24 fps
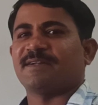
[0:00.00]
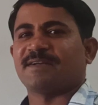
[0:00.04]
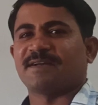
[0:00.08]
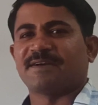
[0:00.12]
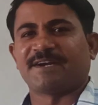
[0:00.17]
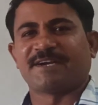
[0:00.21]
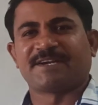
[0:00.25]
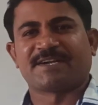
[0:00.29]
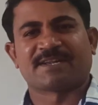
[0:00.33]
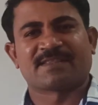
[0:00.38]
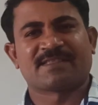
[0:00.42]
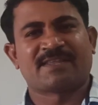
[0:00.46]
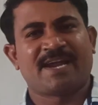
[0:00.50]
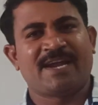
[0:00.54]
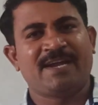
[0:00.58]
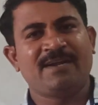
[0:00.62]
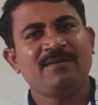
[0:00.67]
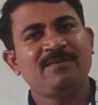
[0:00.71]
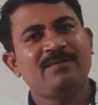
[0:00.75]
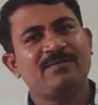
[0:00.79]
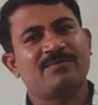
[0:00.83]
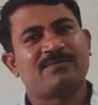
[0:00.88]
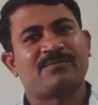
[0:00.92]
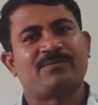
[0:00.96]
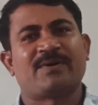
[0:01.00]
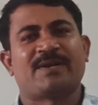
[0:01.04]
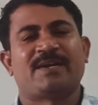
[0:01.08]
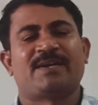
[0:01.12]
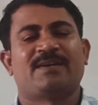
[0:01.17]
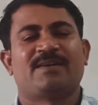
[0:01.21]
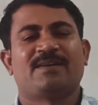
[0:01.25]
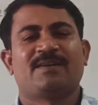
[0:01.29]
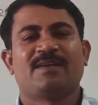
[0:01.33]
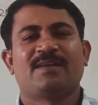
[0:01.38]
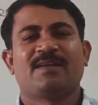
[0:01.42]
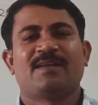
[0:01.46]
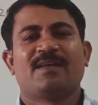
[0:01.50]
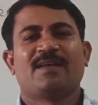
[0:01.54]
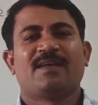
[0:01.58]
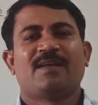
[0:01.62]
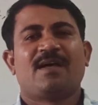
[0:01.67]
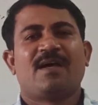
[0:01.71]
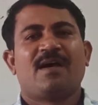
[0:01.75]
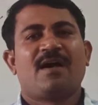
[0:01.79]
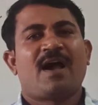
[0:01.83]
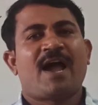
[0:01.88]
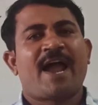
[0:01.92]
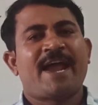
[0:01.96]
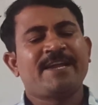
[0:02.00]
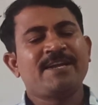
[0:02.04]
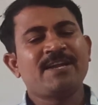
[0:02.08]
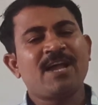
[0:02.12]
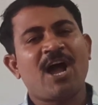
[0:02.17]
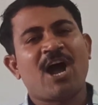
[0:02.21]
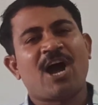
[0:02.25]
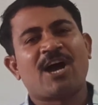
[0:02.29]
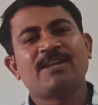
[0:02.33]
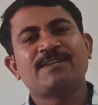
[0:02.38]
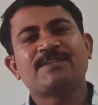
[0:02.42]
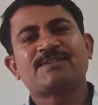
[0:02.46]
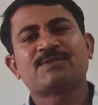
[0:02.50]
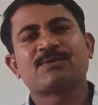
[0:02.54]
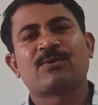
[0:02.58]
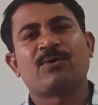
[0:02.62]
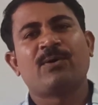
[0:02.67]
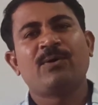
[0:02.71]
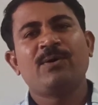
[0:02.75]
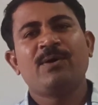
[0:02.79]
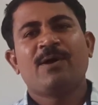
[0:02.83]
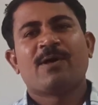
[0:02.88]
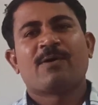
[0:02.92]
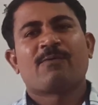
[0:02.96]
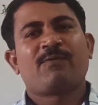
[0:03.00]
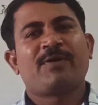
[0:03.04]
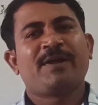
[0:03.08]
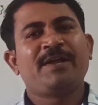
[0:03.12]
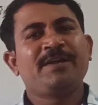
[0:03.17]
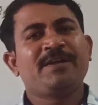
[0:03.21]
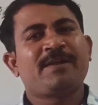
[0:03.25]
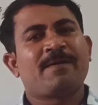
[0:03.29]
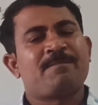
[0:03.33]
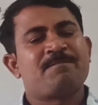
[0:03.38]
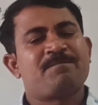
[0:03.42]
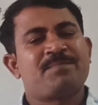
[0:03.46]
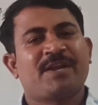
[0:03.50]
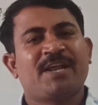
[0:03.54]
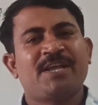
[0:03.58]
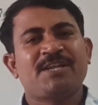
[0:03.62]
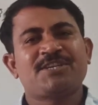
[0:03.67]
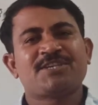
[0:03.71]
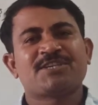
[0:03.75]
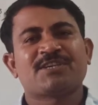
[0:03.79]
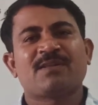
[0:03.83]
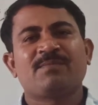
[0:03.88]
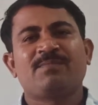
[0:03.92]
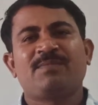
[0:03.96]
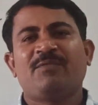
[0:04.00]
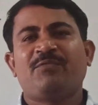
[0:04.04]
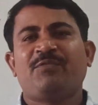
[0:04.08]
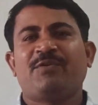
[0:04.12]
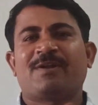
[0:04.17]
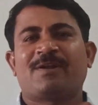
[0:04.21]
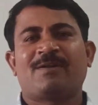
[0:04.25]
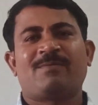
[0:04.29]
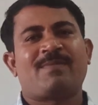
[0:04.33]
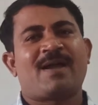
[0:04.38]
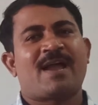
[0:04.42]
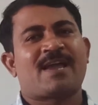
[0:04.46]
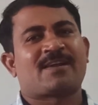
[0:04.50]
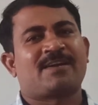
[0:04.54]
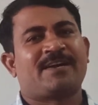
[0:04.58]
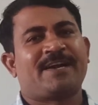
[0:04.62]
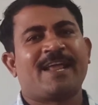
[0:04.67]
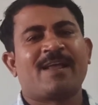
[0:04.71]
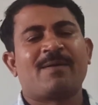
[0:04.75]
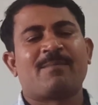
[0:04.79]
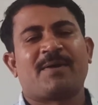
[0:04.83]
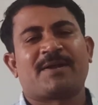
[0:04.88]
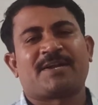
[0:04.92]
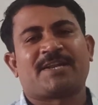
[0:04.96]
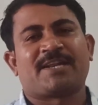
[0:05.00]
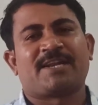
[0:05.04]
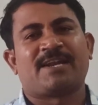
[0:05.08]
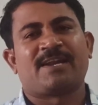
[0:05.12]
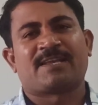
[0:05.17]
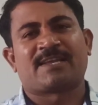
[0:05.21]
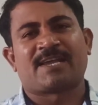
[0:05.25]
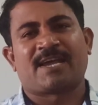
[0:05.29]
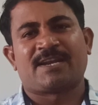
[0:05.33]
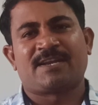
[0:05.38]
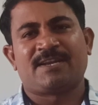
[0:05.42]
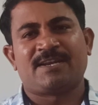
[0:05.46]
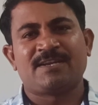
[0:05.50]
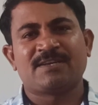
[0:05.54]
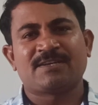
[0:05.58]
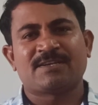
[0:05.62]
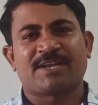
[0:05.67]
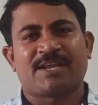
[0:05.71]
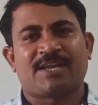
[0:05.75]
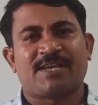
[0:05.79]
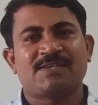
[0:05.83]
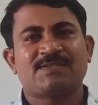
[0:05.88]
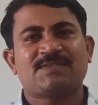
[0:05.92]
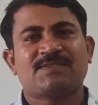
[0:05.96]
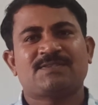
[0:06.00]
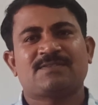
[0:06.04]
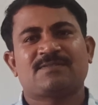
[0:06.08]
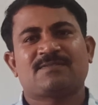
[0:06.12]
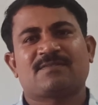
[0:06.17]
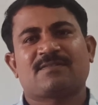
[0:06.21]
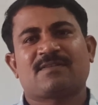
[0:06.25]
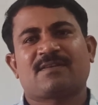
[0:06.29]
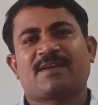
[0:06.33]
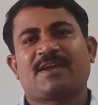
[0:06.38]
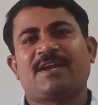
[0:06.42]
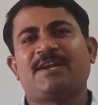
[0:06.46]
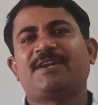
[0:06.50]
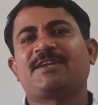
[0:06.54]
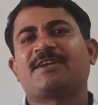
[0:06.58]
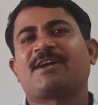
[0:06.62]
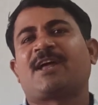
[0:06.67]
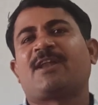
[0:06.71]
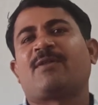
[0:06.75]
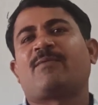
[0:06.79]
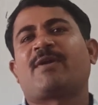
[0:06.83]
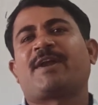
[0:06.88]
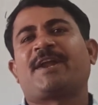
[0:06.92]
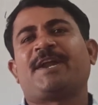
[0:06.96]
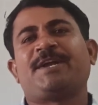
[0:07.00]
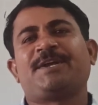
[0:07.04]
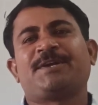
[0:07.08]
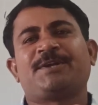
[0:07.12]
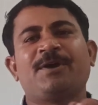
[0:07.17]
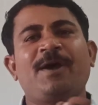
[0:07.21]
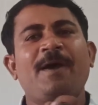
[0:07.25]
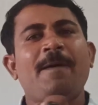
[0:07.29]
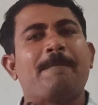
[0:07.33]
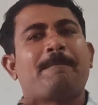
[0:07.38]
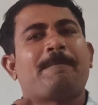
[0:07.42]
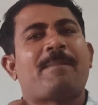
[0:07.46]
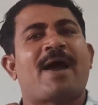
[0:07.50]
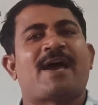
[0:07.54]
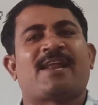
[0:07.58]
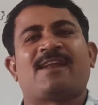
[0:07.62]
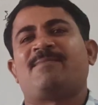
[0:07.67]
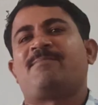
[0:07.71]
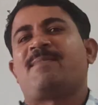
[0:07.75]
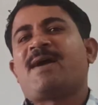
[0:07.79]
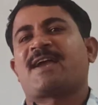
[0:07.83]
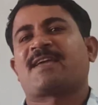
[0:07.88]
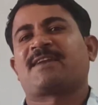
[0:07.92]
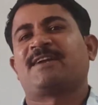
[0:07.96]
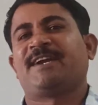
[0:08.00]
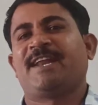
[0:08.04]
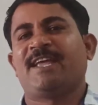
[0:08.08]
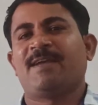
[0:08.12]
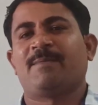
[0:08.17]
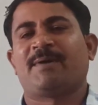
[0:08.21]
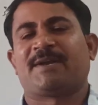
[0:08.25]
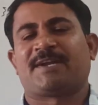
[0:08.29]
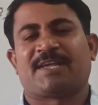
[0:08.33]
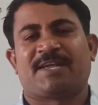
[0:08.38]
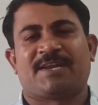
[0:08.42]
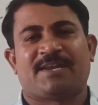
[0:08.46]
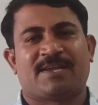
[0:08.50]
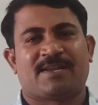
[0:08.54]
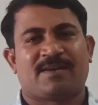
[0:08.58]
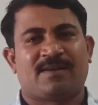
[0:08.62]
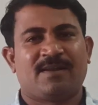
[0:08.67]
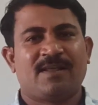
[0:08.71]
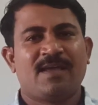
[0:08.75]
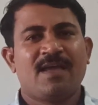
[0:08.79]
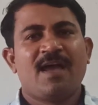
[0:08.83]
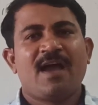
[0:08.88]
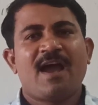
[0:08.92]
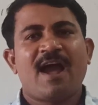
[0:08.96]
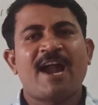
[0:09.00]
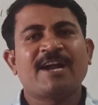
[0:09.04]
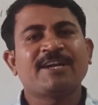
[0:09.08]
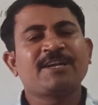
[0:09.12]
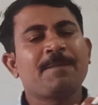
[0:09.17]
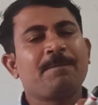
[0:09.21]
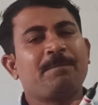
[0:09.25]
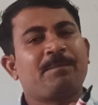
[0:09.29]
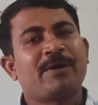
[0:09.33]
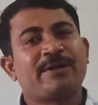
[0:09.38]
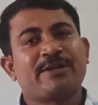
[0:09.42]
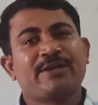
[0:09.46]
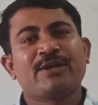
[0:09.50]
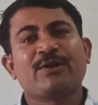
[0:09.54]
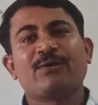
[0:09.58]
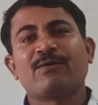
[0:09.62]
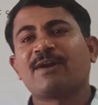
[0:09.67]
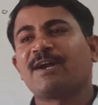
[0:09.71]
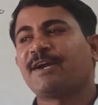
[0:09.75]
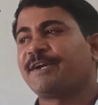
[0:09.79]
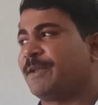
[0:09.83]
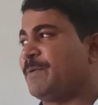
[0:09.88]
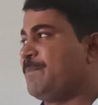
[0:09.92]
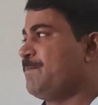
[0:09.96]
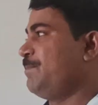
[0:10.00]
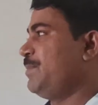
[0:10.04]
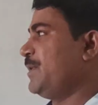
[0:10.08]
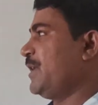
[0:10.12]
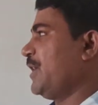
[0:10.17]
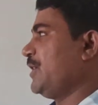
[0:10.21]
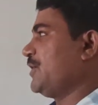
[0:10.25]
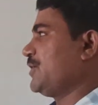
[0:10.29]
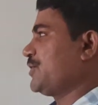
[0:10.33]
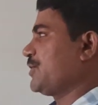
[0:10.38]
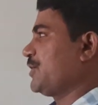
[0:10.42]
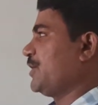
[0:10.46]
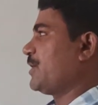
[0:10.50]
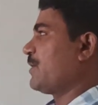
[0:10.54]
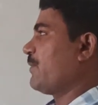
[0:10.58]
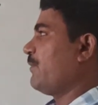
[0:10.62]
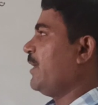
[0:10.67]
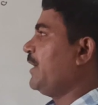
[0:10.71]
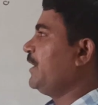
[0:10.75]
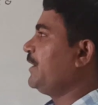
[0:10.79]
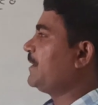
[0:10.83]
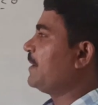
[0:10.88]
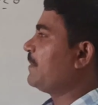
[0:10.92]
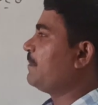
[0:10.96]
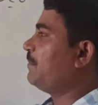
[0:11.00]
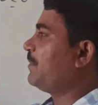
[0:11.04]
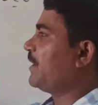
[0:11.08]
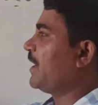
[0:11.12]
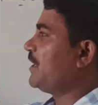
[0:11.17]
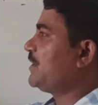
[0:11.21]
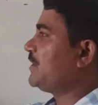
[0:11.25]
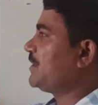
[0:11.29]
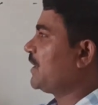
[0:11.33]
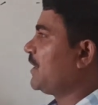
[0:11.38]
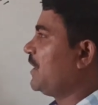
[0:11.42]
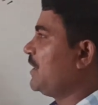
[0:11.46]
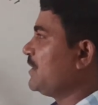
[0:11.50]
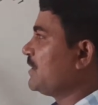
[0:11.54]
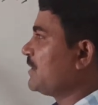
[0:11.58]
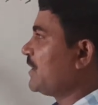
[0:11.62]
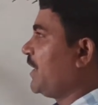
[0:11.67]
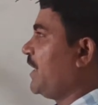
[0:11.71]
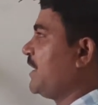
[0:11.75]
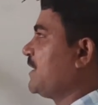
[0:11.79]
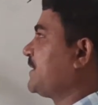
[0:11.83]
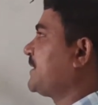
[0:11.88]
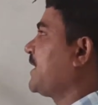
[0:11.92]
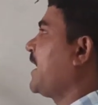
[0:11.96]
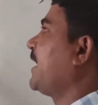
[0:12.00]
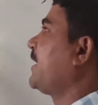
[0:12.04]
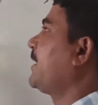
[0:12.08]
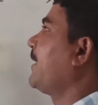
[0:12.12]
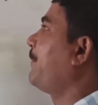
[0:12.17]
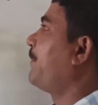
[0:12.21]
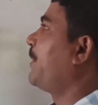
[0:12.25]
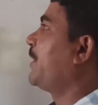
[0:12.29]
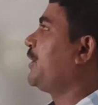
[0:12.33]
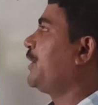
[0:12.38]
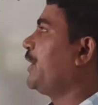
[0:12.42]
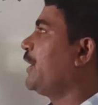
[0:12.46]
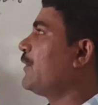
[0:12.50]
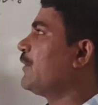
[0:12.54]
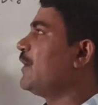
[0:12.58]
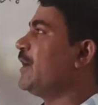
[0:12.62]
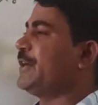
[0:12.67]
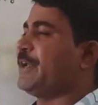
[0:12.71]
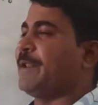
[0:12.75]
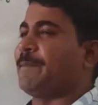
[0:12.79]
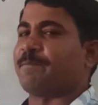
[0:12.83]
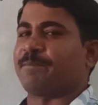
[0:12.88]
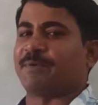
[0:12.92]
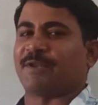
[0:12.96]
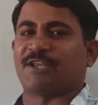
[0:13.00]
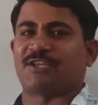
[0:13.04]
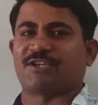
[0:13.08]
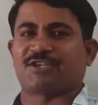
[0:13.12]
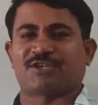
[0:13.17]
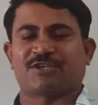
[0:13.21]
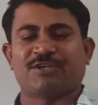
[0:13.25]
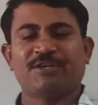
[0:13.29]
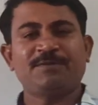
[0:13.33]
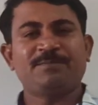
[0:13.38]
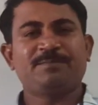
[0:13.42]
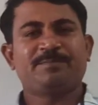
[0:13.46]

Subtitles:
Greater than 1. And also, when temperature of the ferromagnetic material can increase, it convert into paramagnetic material. At a particular temperature, when temperature increase at a particular temperature,